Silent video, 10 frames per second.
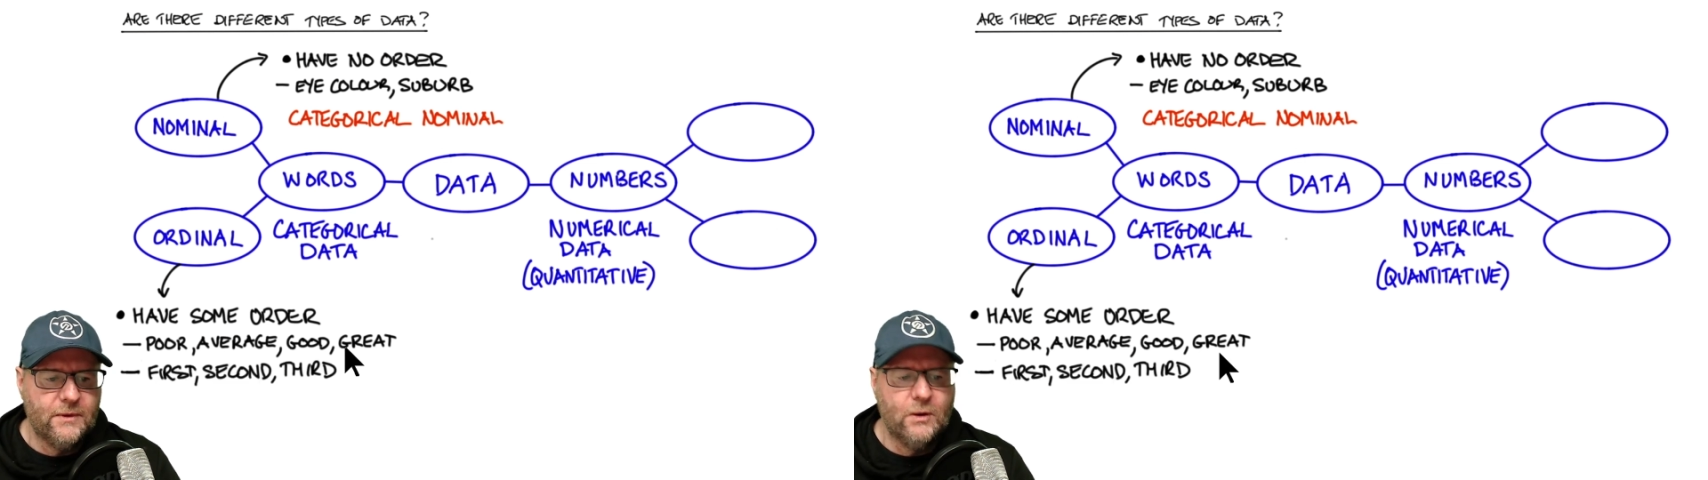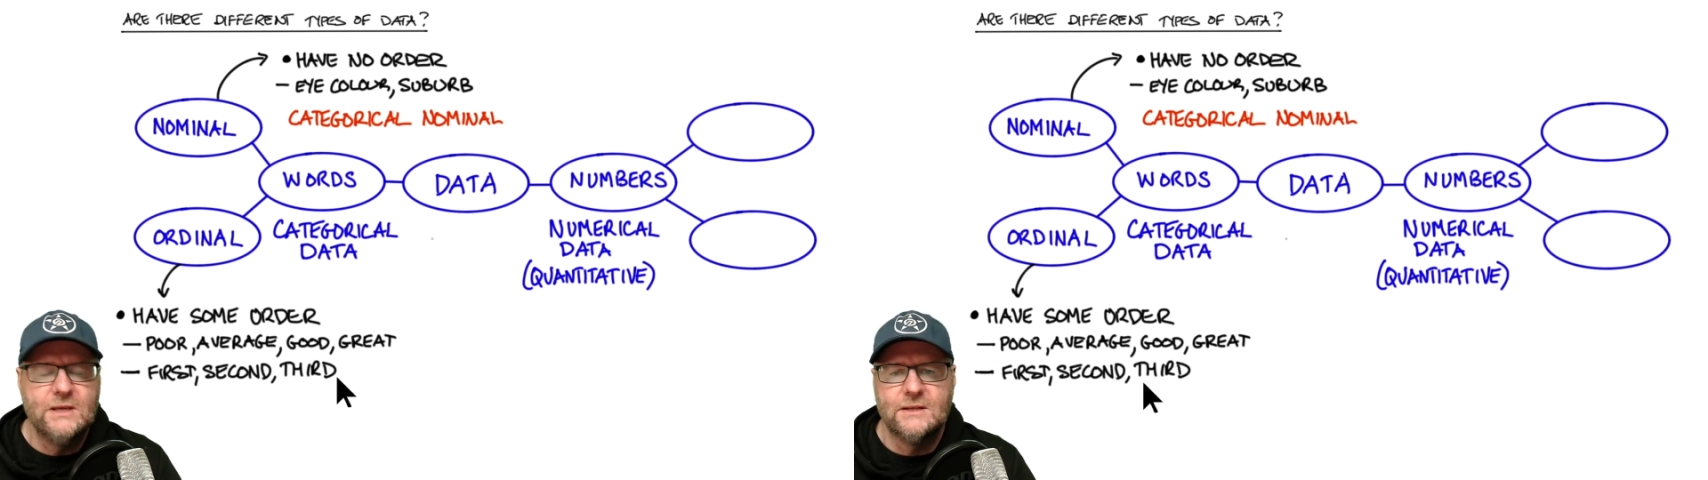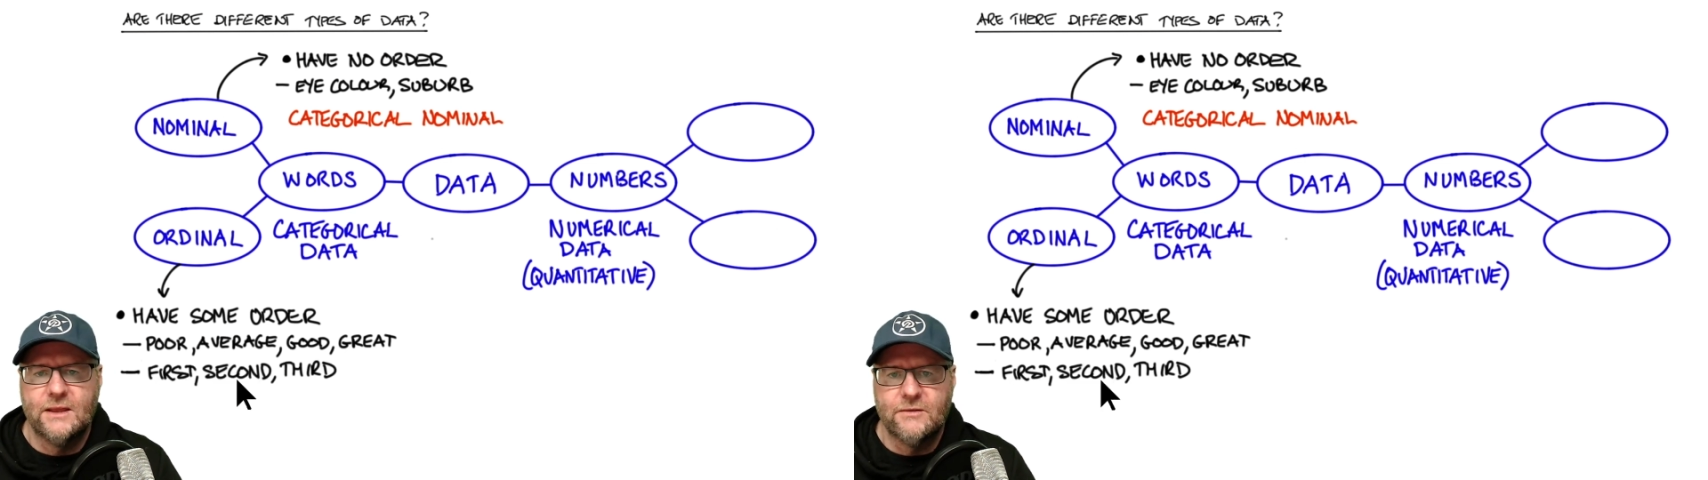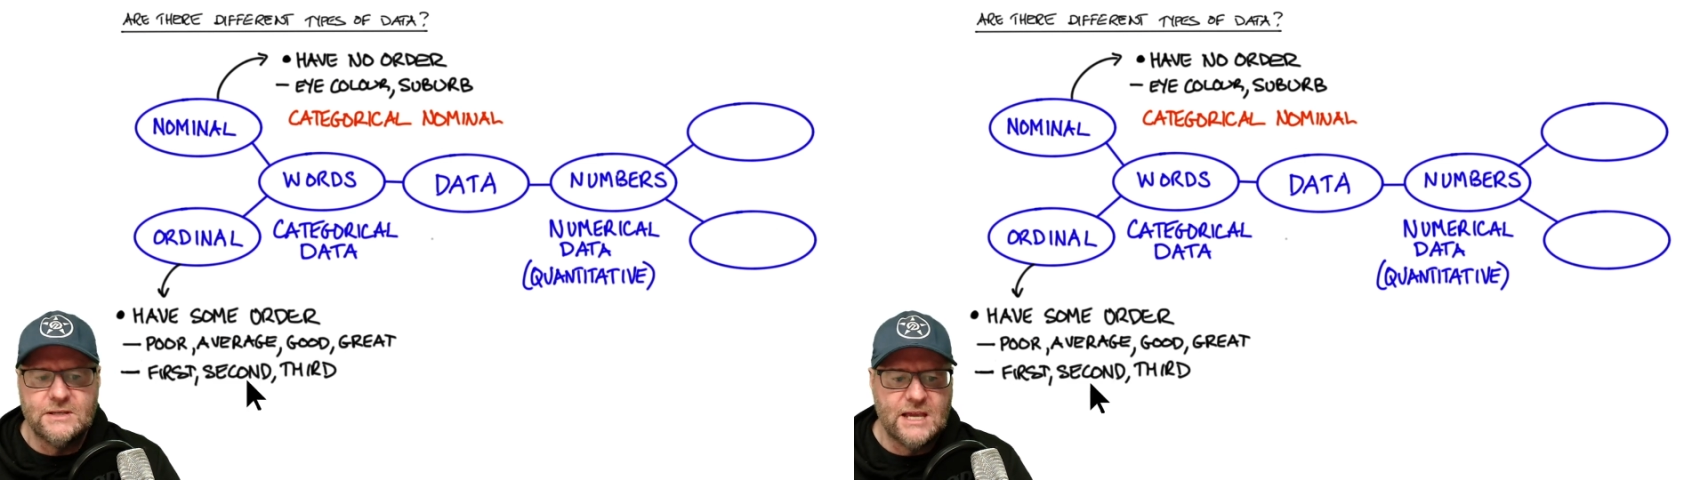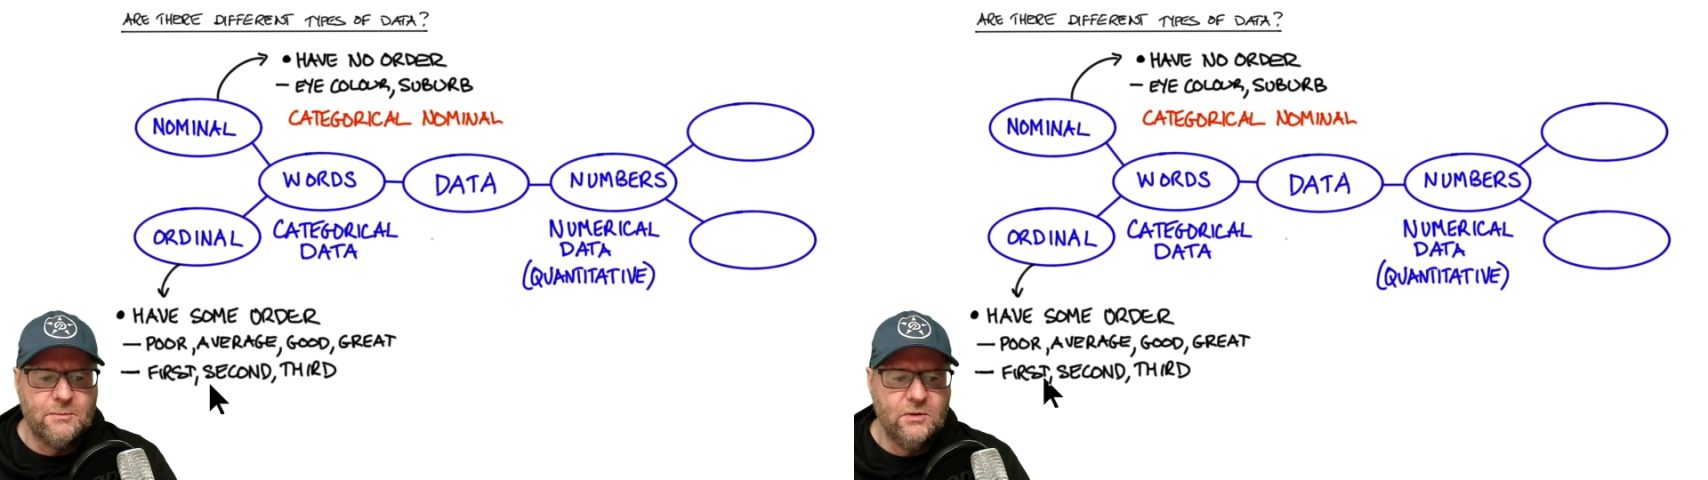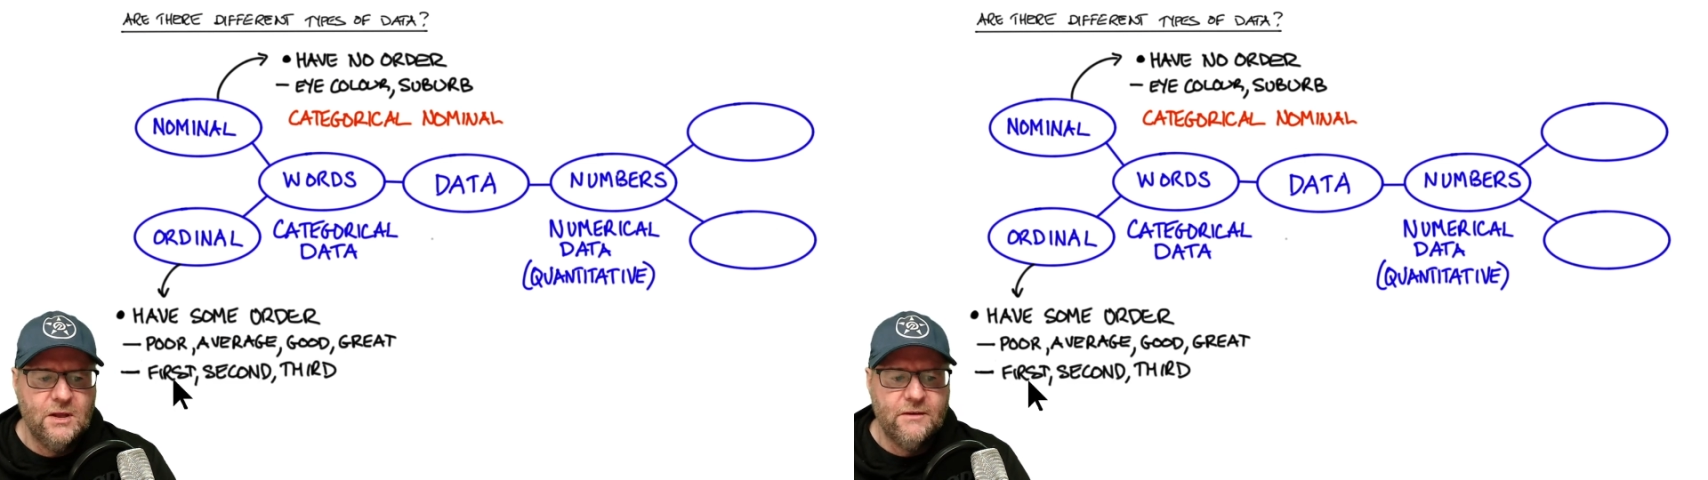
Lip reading: here's another example,